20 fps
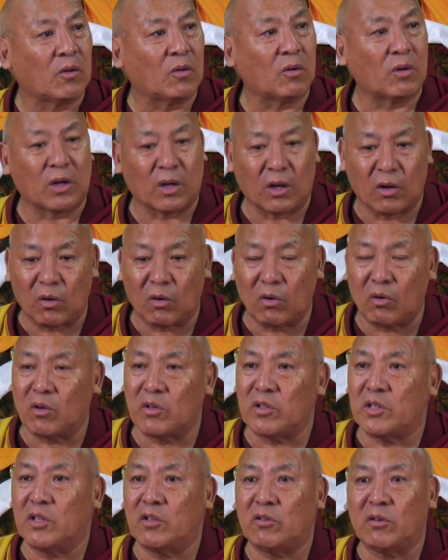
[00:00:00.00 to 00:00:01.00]
You can grow
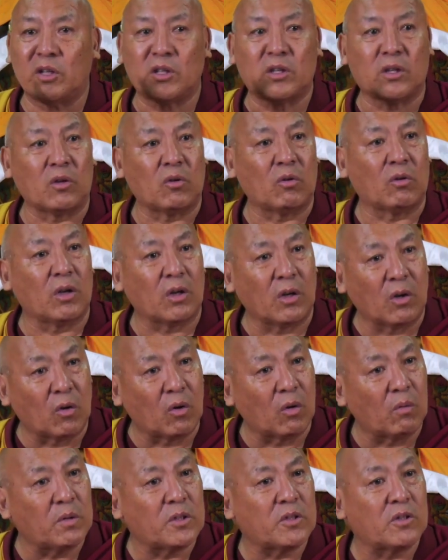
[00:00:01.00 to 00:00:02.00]
concentration, you can
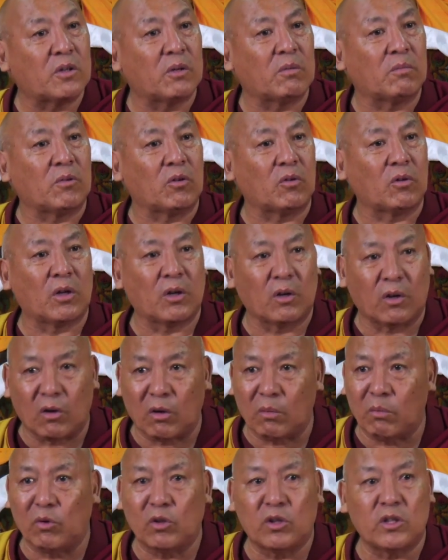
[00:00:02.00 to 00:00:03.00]
grow wisdom, you can
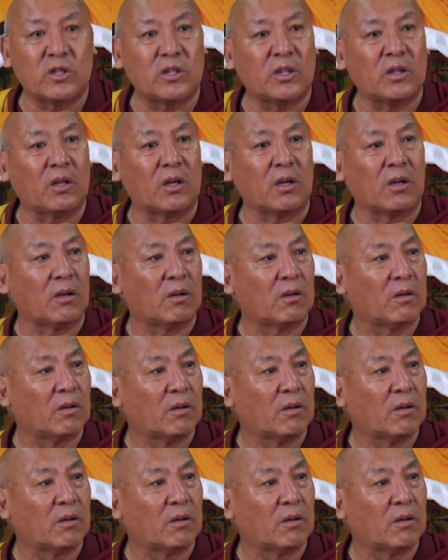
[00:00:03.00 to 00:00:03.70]
grow bodhicitta.